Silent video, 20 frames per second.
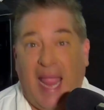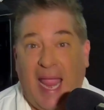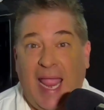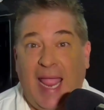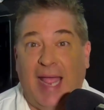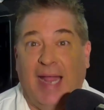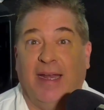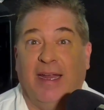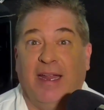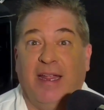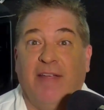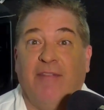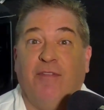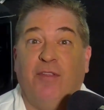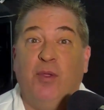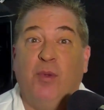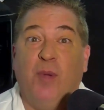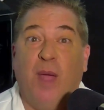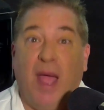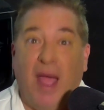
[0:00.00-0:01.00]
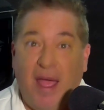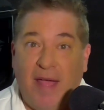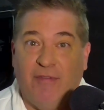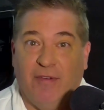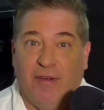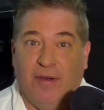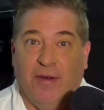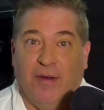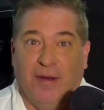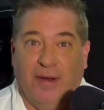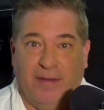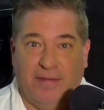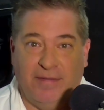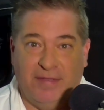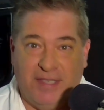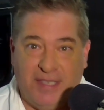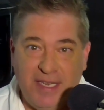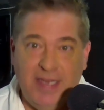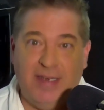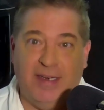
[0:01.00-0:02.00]
And if you ever have
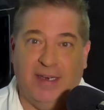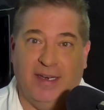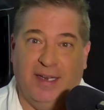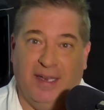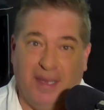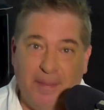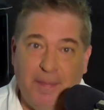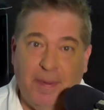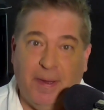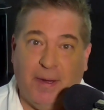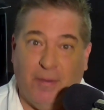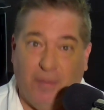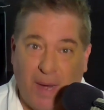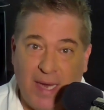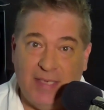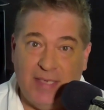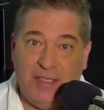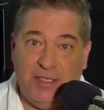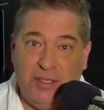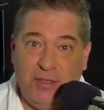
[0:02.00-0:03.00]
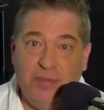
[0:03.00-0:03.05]
seen an Olympic race,